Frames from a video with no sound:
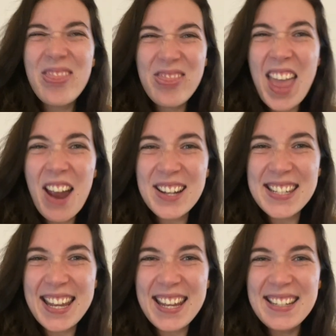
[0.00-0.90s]
There
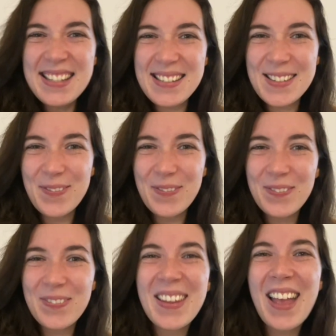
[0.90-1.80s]
it is!"
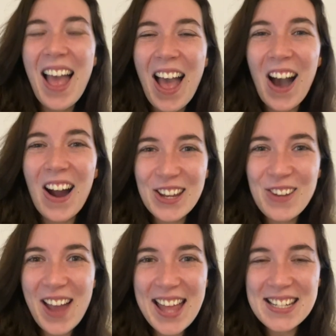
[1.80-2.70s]
Are
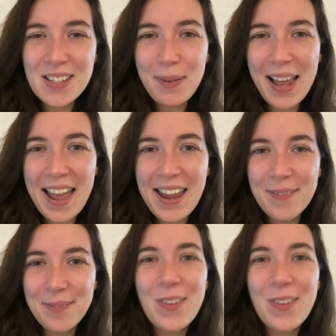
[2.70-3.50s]
you ready to play?